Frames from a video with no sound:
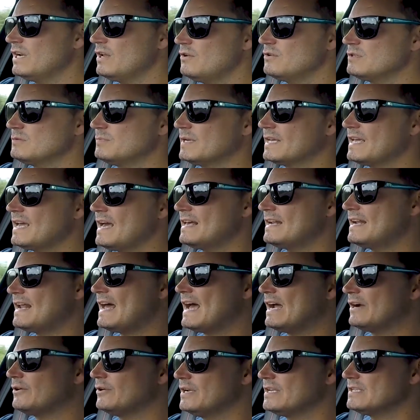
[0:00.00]
Renault's
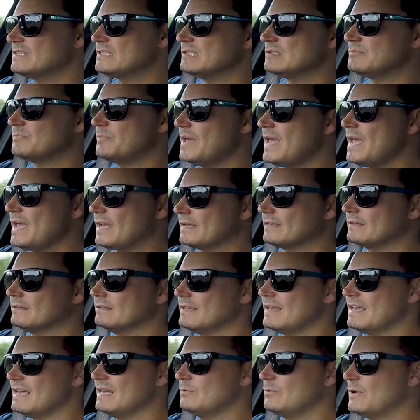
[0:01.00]
Megane RS is back,
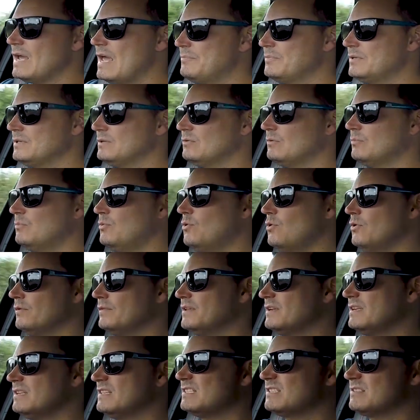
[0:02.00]
and we're happy to report
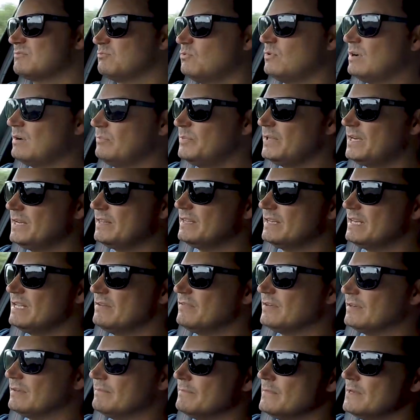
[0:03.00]
that it's, well, better than
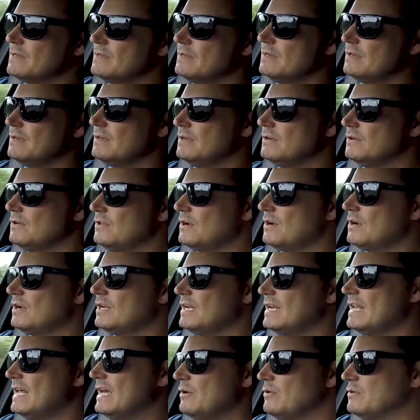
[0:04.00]
ever. Not
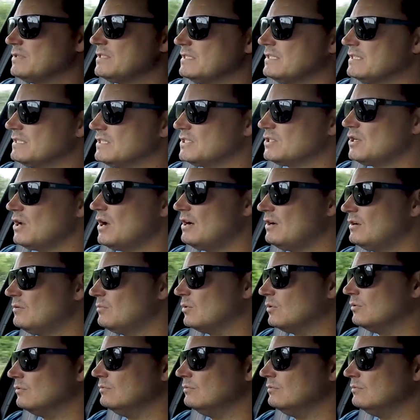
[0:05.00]
only now is it desirable,